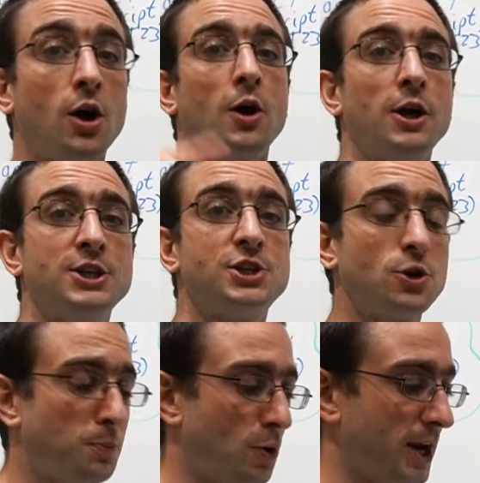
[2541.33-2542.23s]
This is a
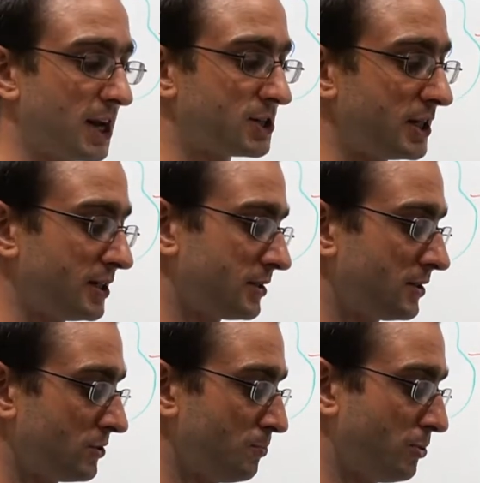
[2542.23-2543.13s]
good point actually,
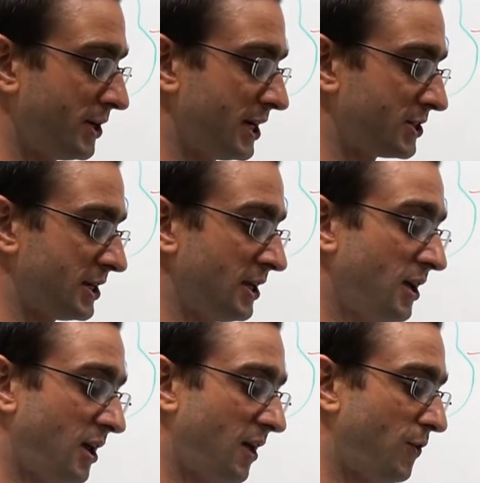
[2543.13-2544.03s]

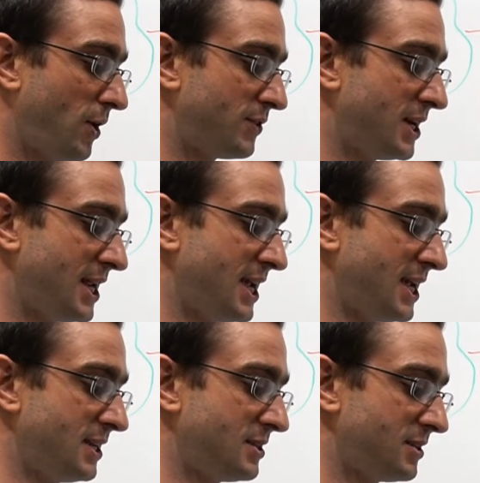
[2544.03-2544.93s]
If you ever
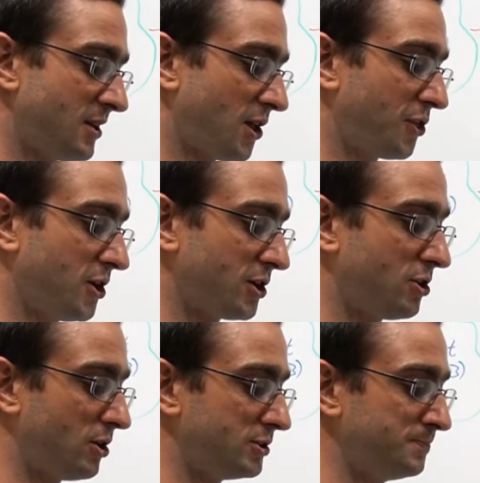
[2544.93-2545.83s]
need a third
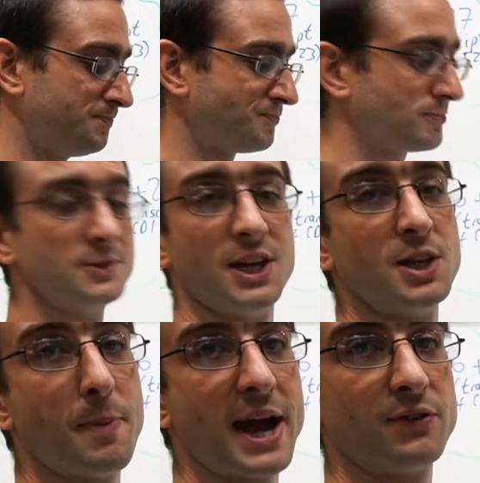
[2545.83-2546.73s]
column, in the
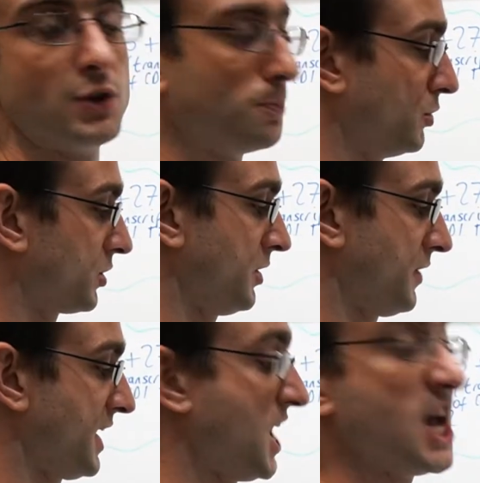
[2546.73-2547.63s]
back of your book,
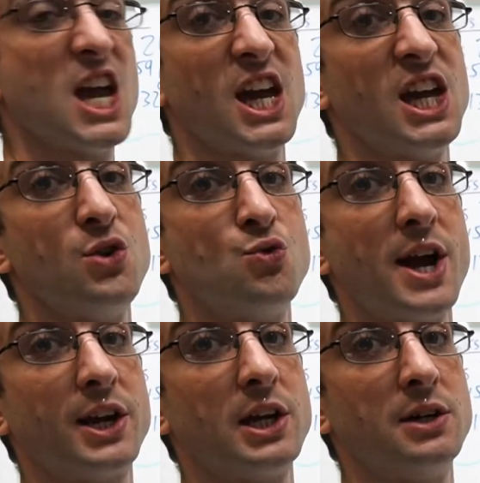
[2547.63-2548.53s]
the
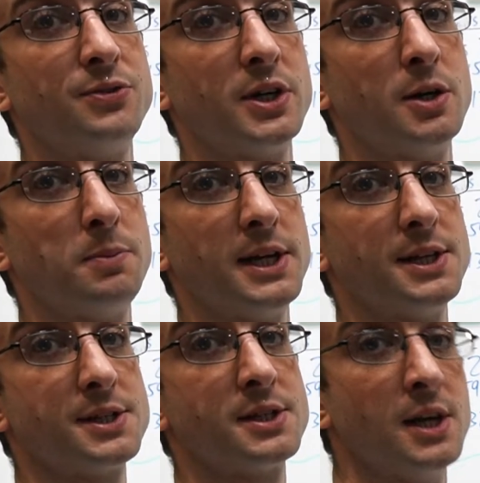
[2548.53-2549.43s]
irregular verb
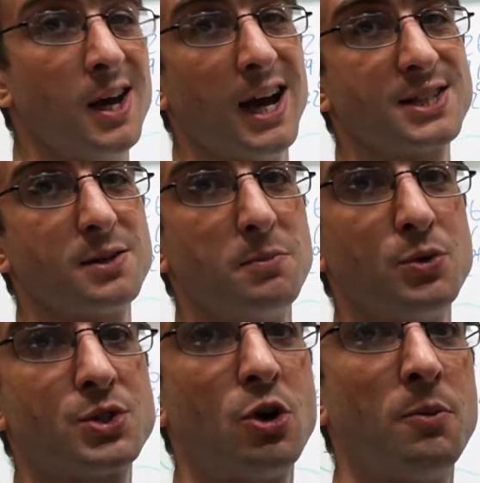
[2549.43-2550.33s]
list has the
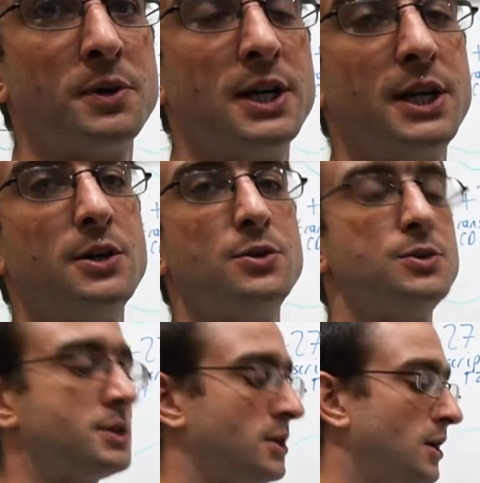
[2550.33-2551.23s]
most commonly used